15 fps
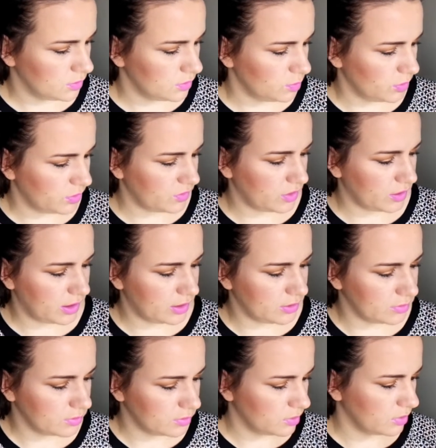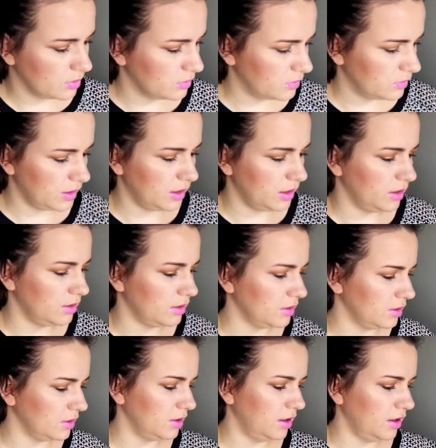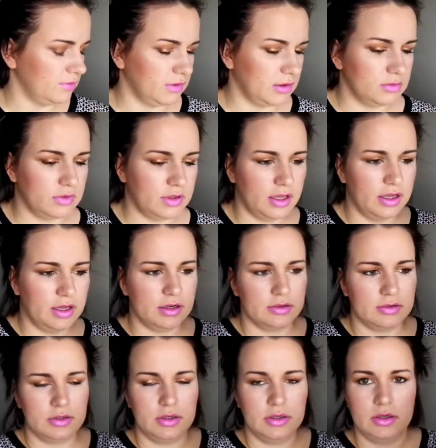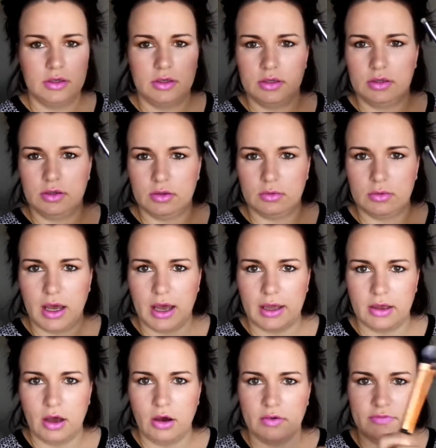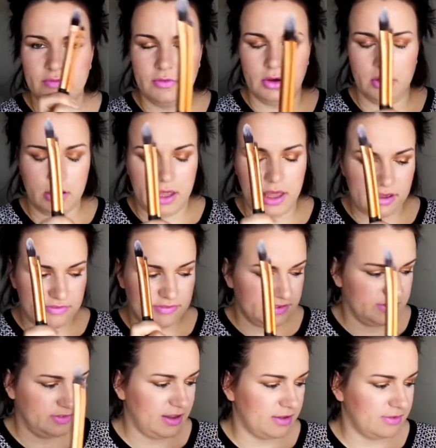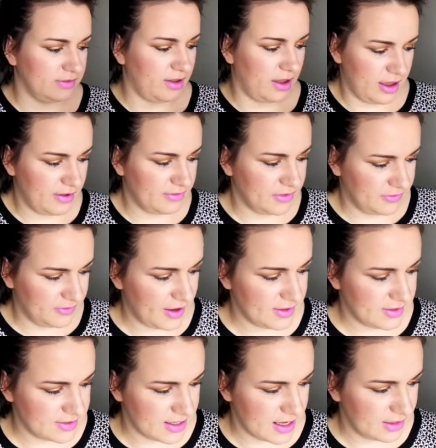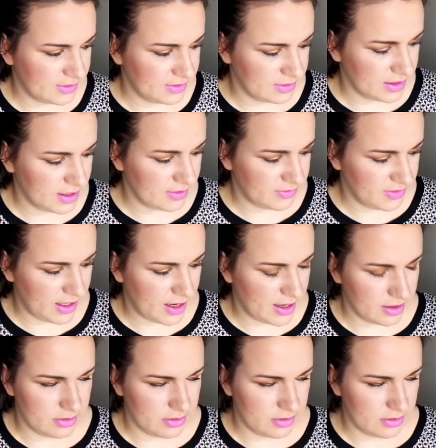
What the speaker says: the ones I can see that I have out there, you know, I have the sets. I have the face set and I have the